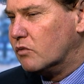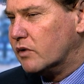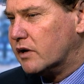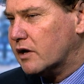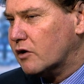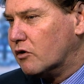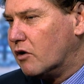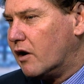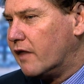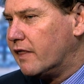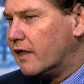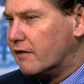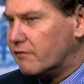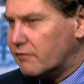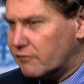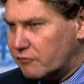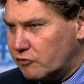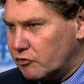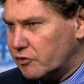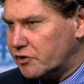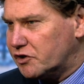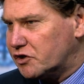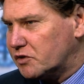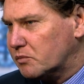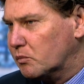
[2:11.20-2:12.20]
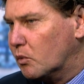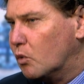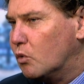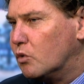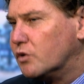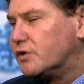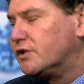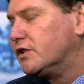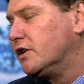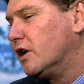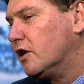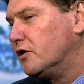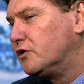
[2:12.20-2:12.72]
we can either have a very small
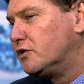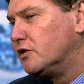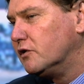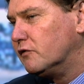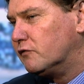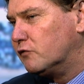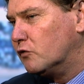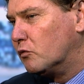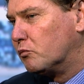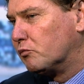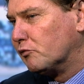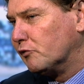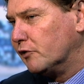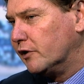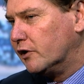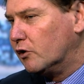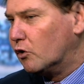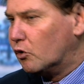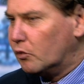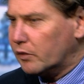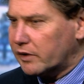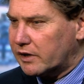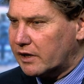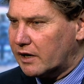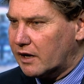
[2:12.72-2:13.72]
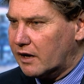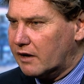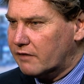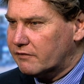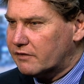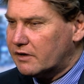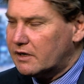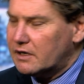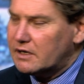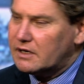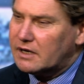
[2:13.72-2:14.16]
CO2 footprint or we can have